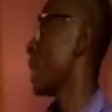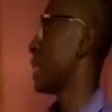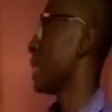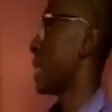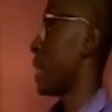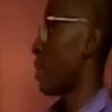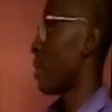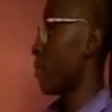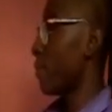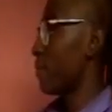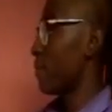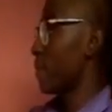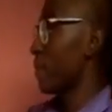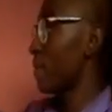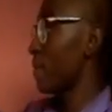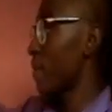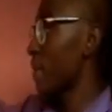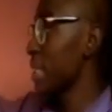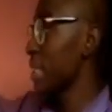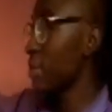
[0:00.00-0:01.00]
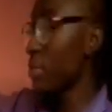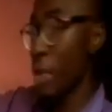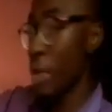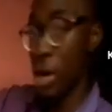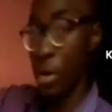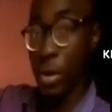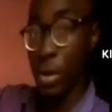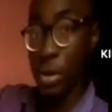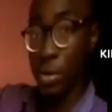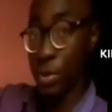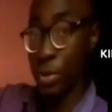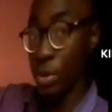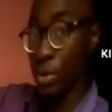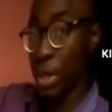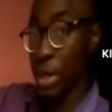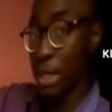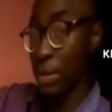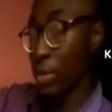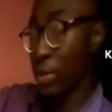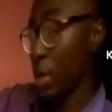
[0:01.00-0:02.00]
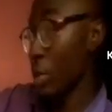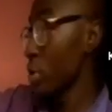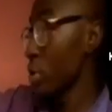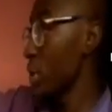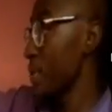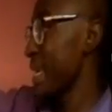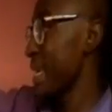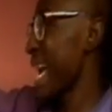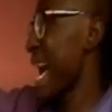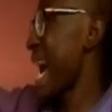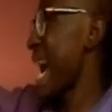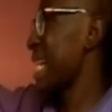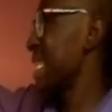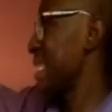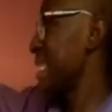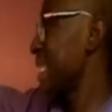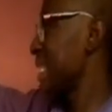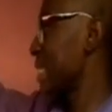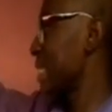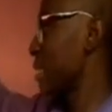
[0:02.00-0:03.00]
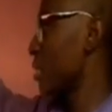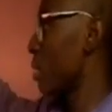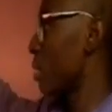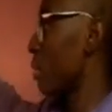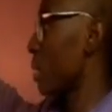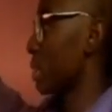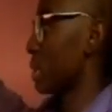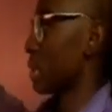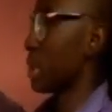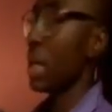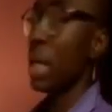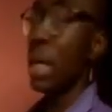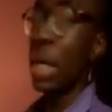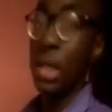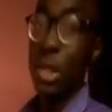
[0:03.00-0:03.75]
Now the first thing we are going to be doing is we are going to be adding these numbers.